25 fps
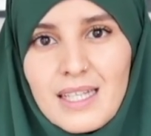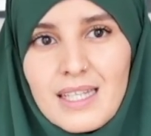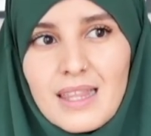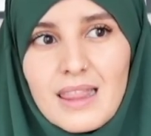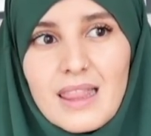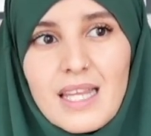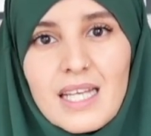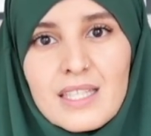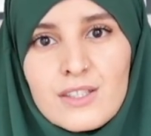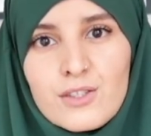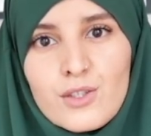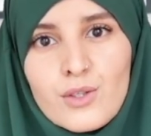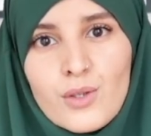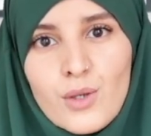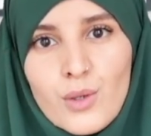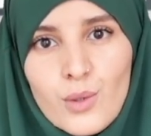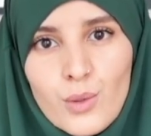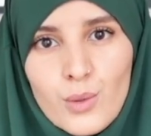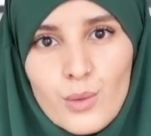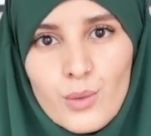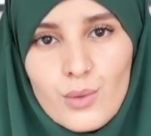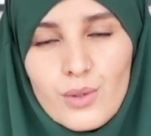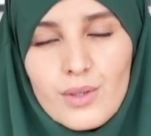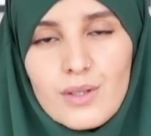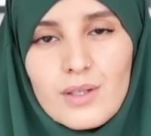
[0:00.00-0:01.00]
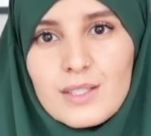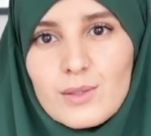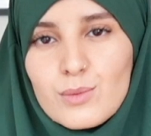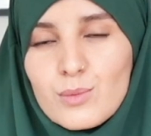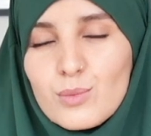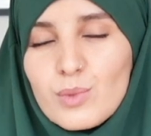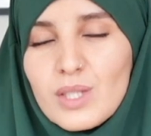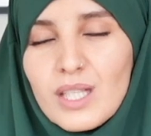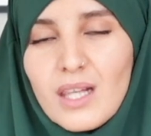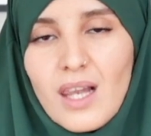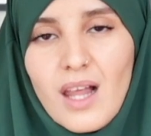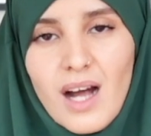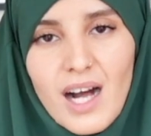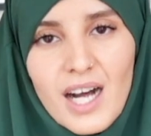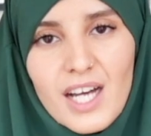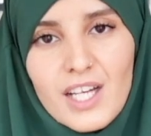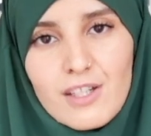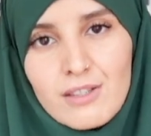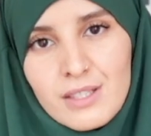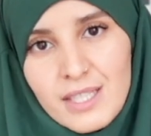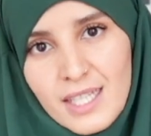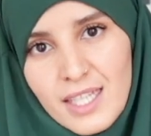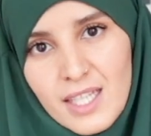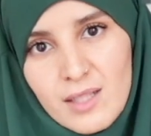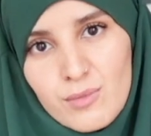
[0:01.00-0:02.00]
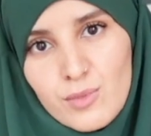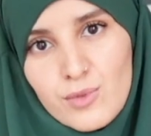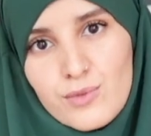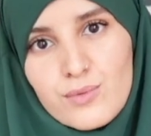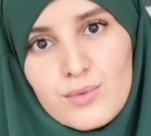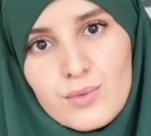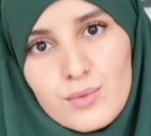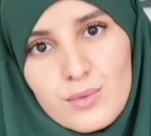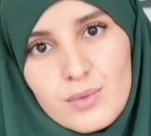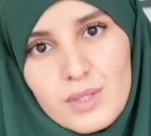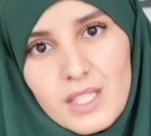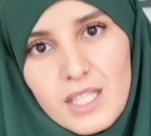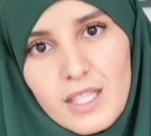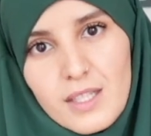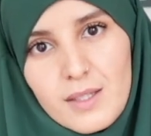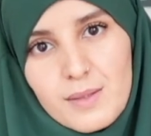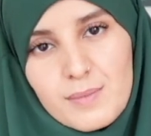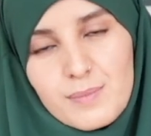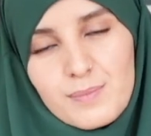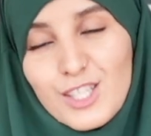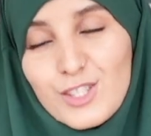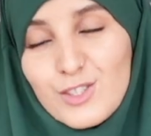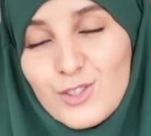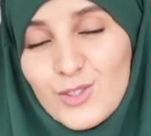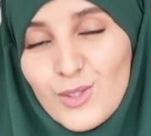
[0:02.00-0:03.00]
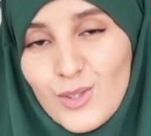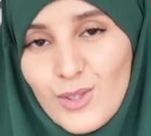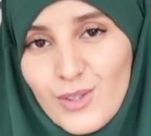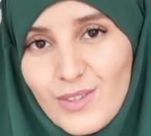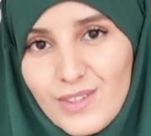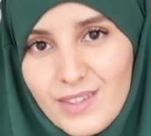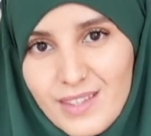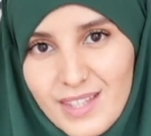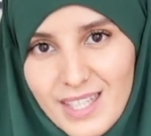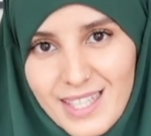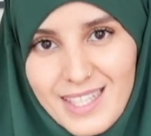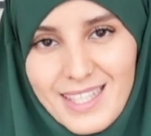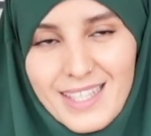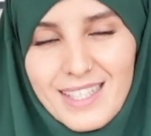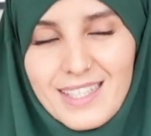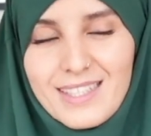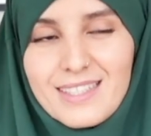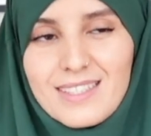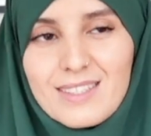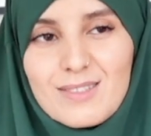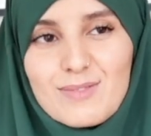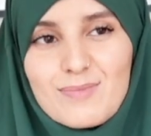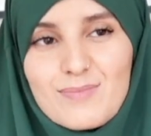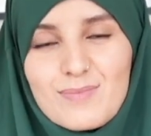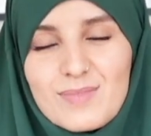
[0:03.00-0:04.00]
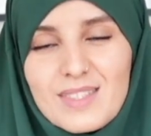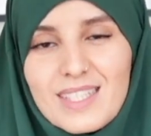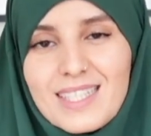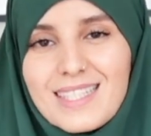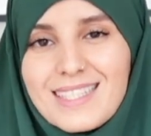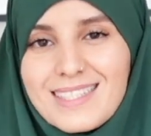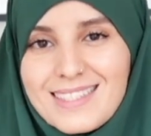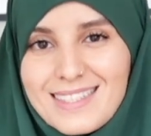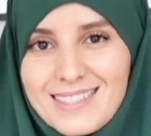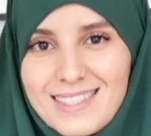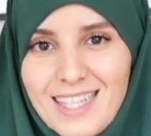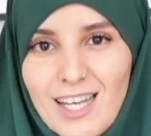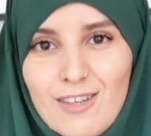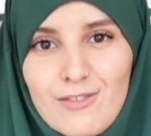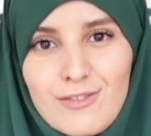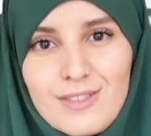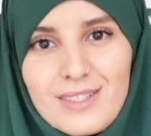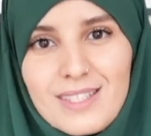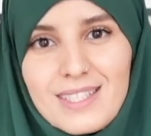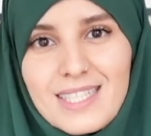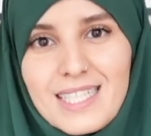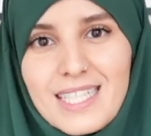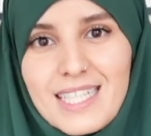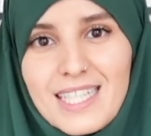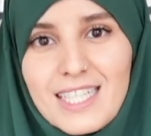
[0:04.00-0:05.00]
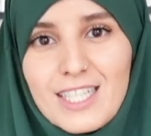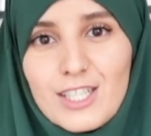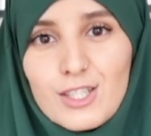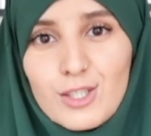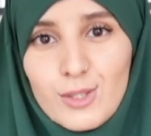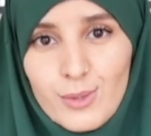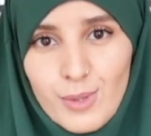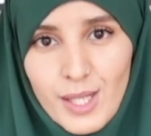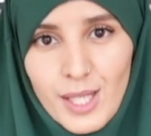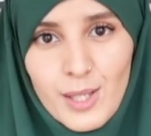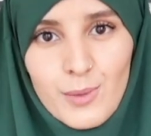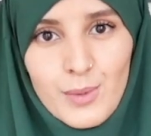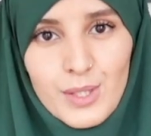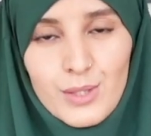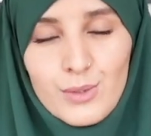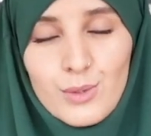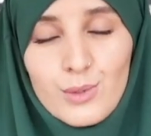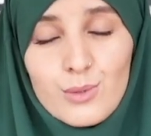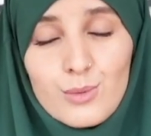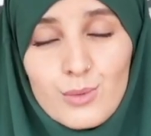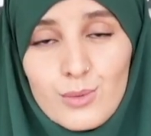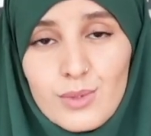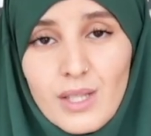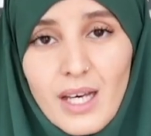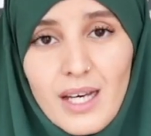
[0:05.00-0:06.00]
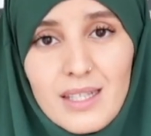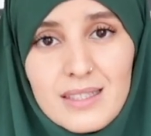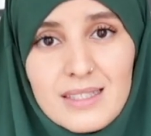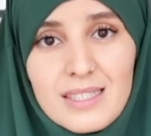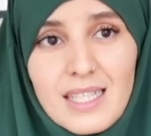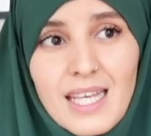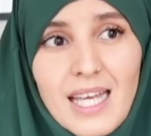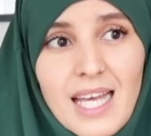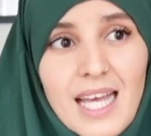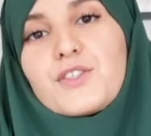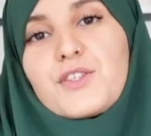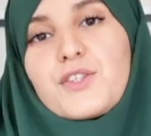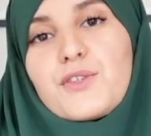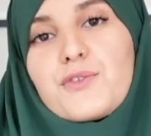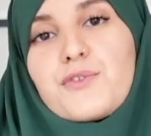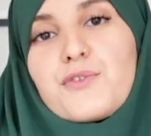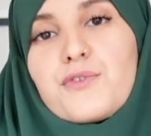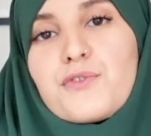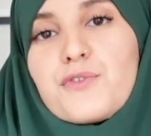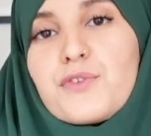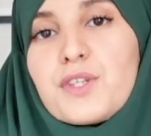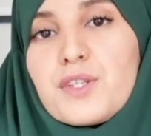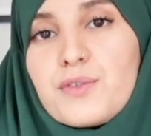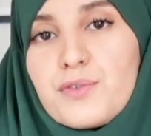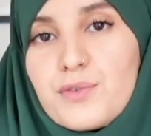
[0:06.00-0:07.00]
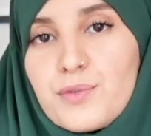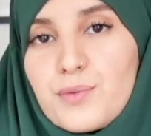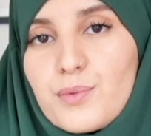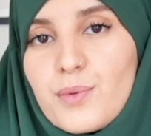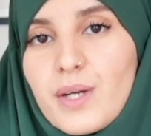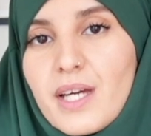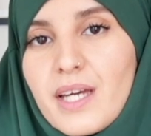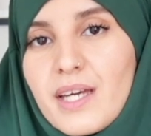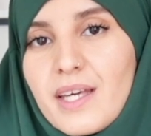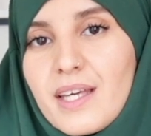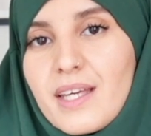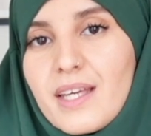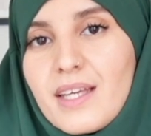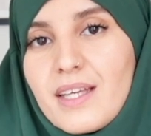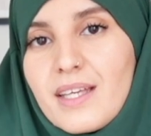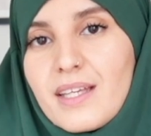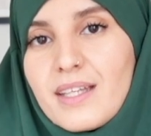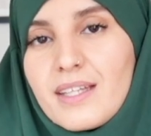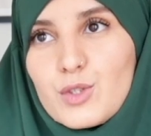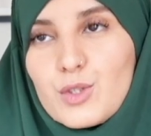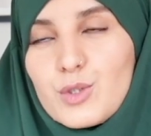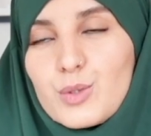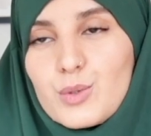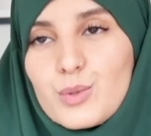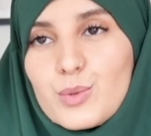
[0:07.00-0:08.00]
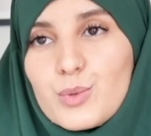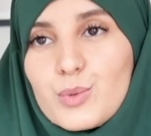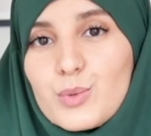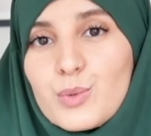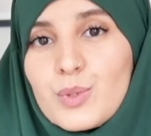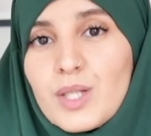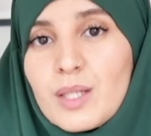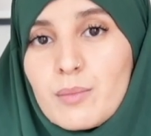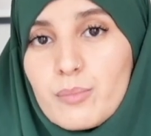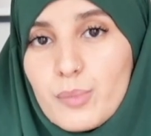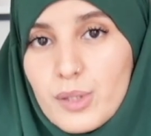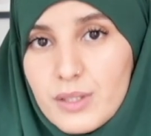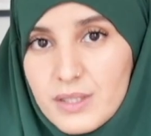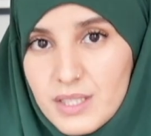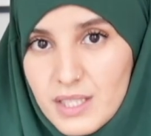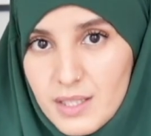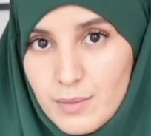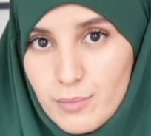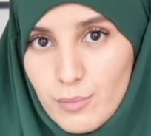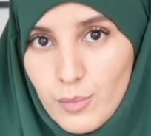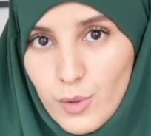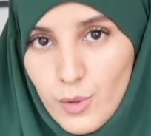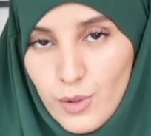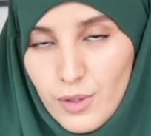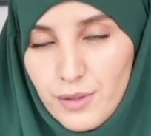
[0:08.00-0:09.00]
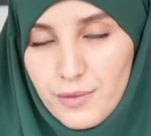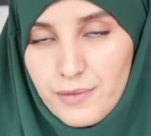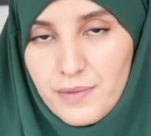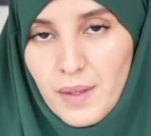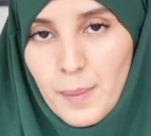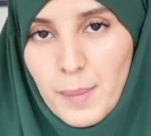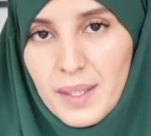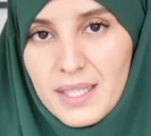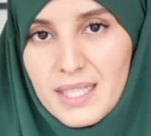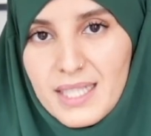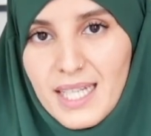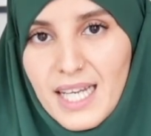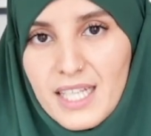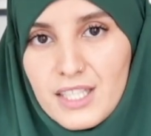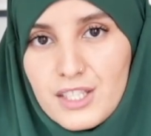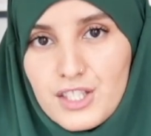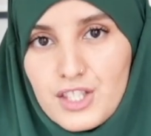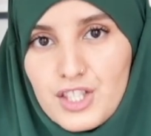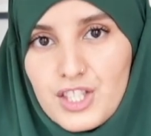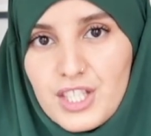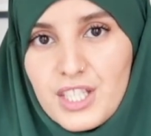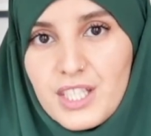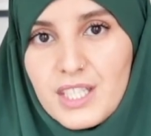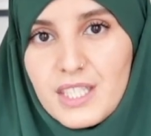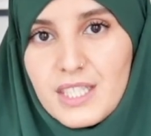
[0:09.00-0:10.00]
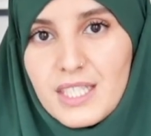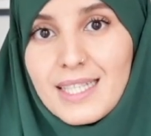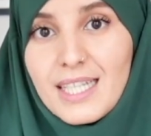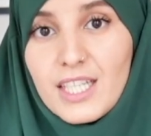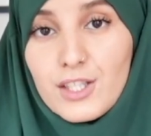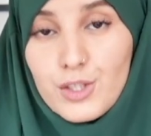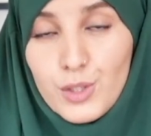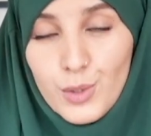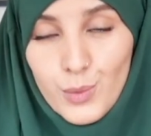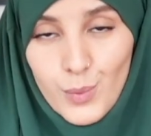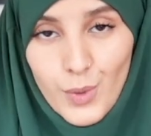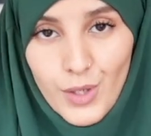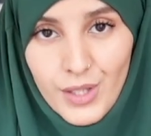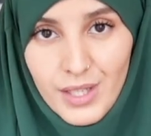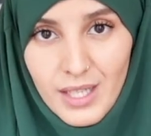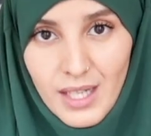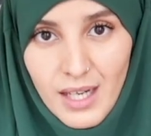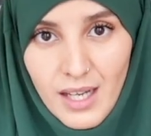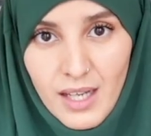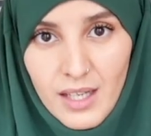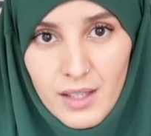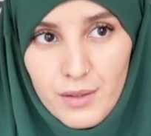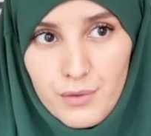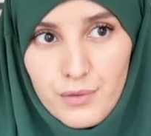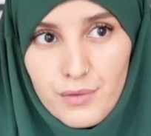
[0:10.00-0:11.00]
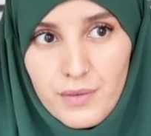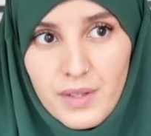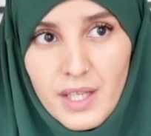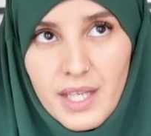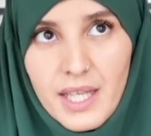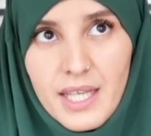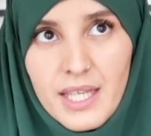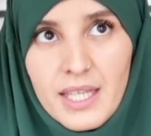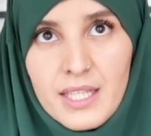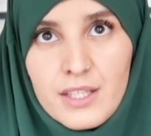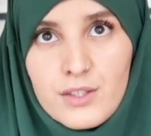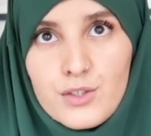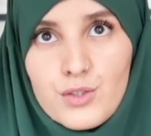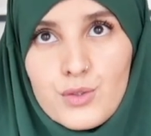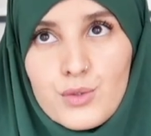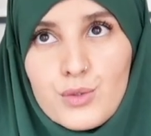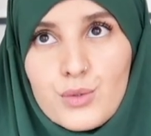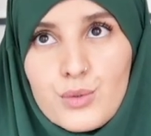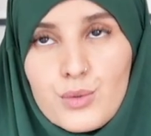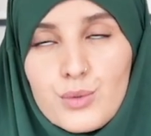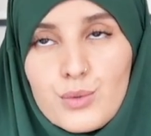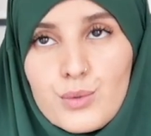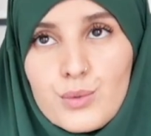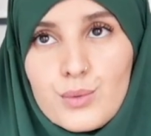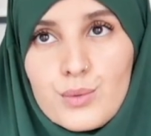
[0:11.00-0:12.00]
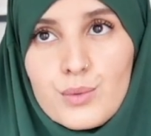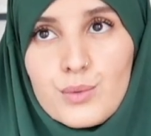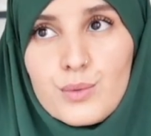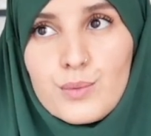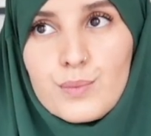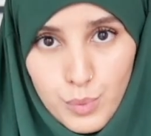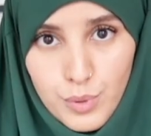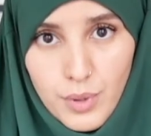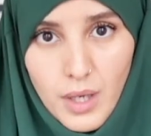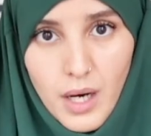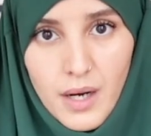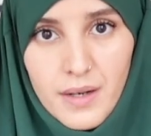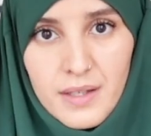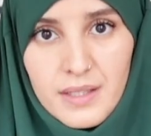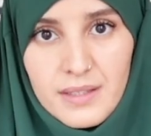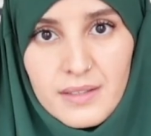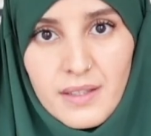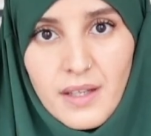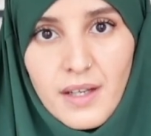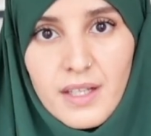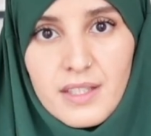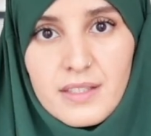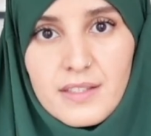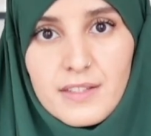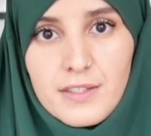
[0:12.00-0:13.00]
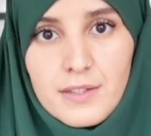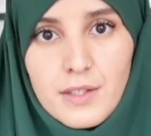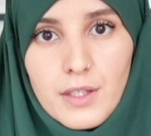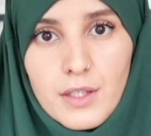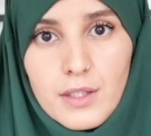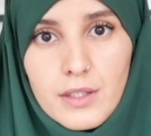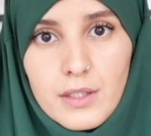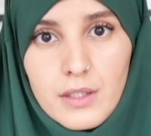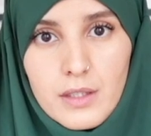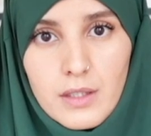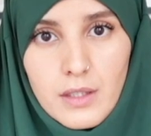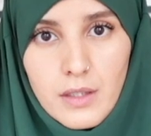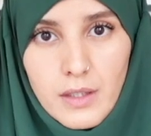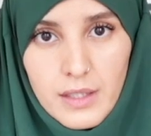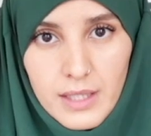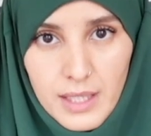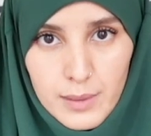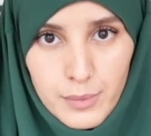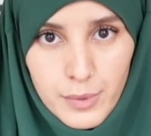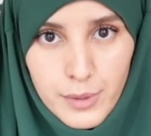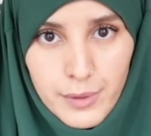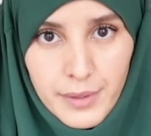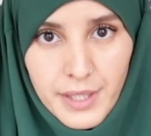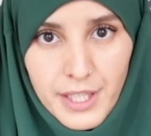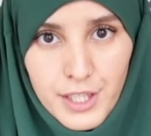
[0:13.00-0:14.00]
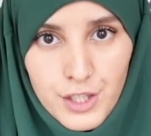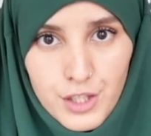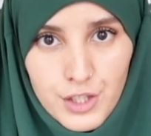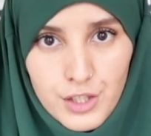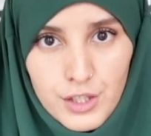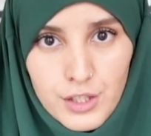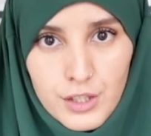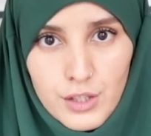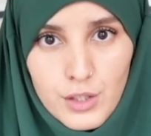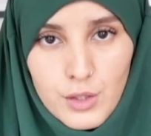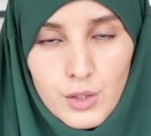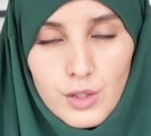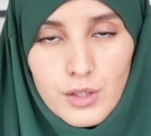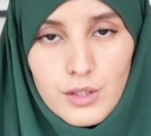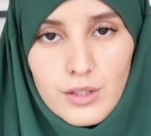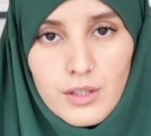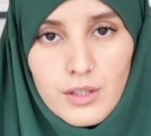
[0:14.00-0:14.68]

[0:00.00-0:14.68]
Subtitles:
let go, rely on Him fully. So dhikr is definitely a great way to do that. The fifth way to embody more feminine energy in your work life is to prioritize collaboration